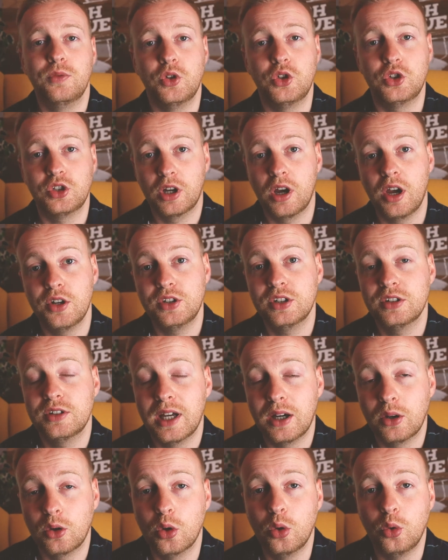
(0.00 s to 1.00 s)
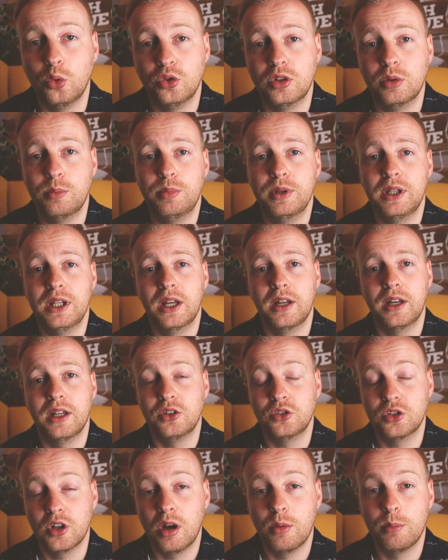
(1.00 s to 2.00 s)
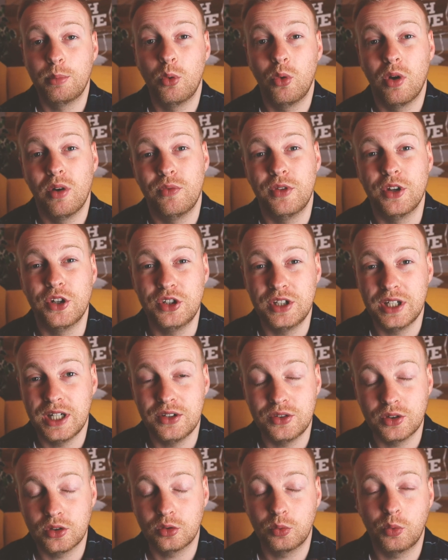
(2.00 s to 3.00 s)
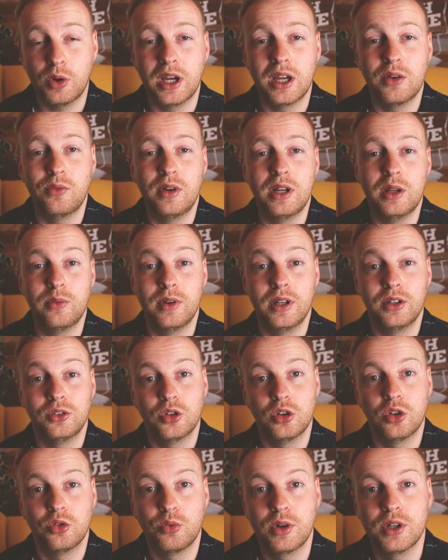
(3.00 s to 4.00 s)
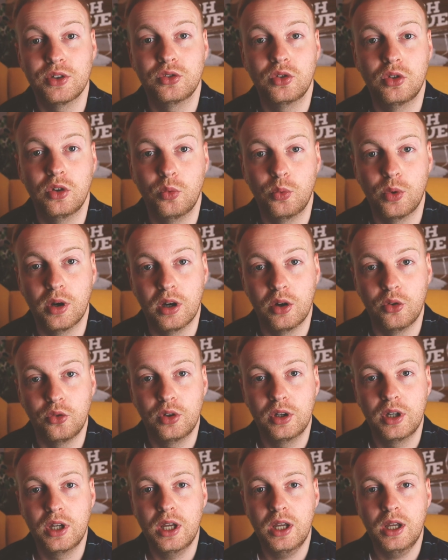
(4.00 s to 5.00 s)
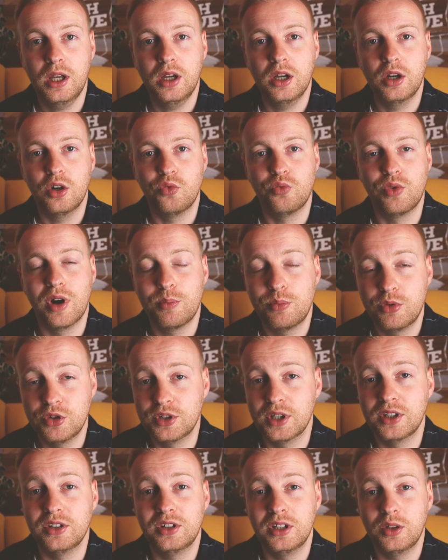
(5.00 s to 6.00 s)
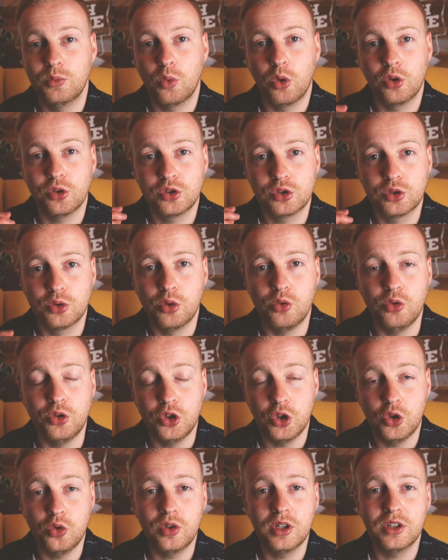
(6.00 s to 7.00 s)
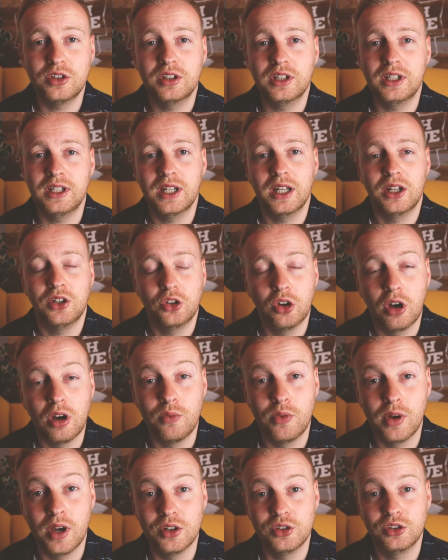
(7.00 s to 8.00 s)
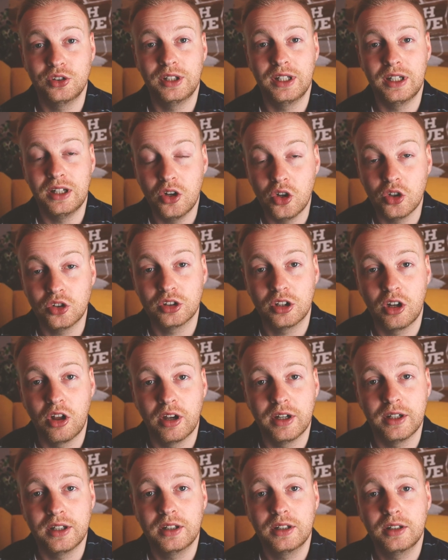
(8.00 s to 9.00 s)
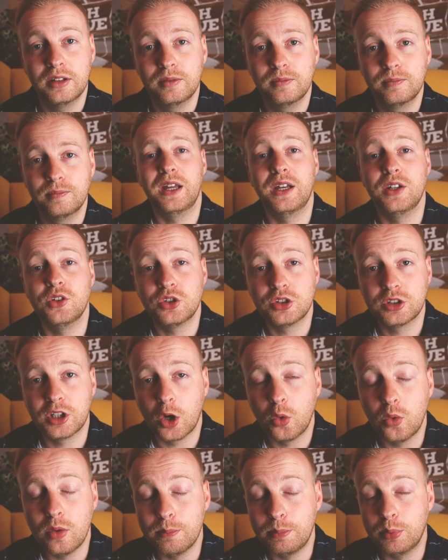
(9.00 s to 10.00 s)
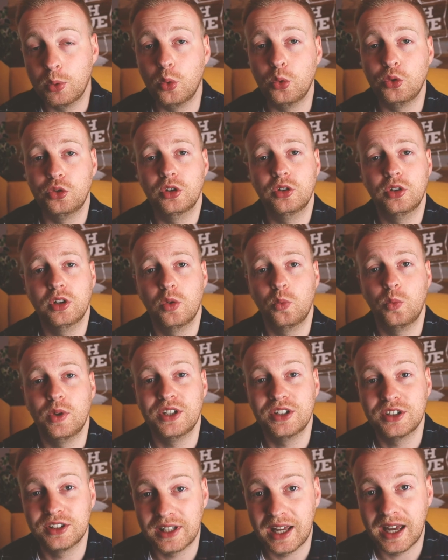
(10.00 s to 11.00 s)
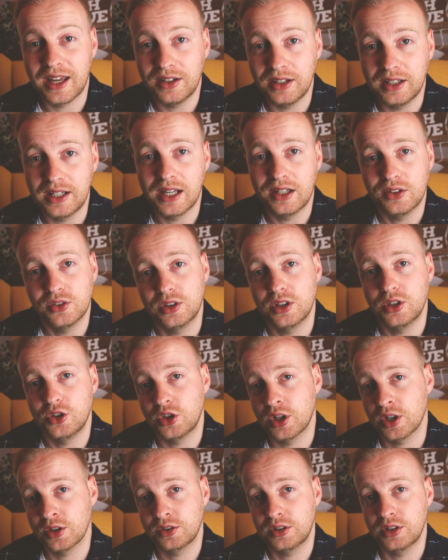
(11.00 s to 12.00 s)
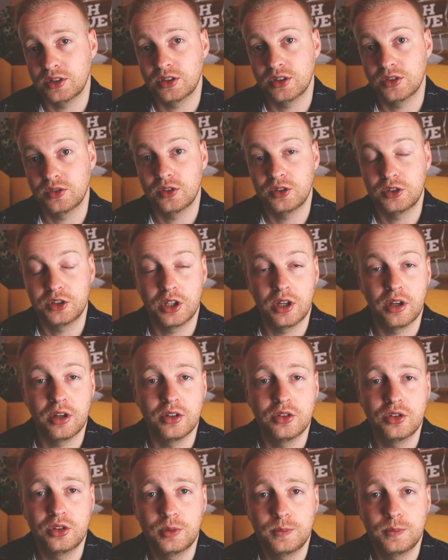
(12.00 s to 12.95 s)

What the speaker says: The church is now called to be an example of the Jesus way of living to the rest of the world, representing what true unity and diversity looks like. It is so important that we stand against injustice as the church.